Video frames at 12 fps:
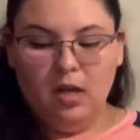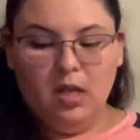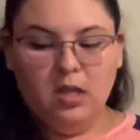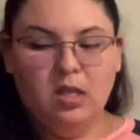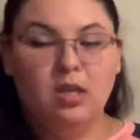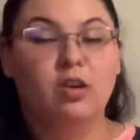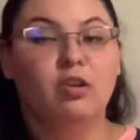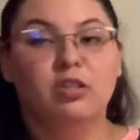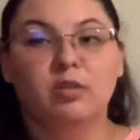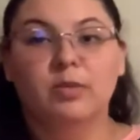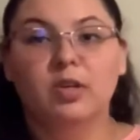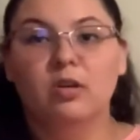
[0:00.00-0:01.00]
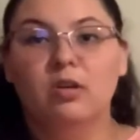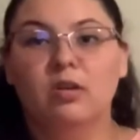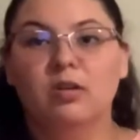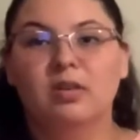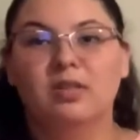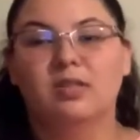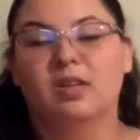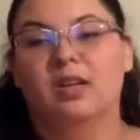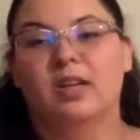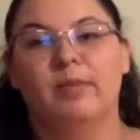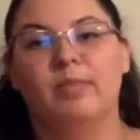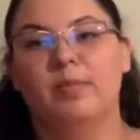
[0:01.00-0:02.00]
The ultimate goal is going to
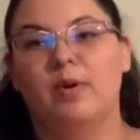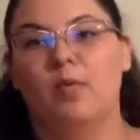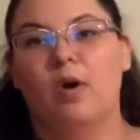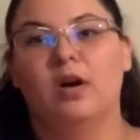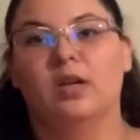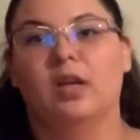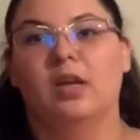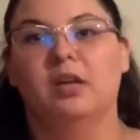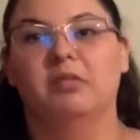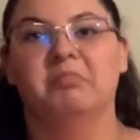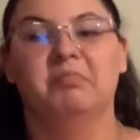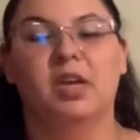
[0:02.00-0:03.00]
get people walking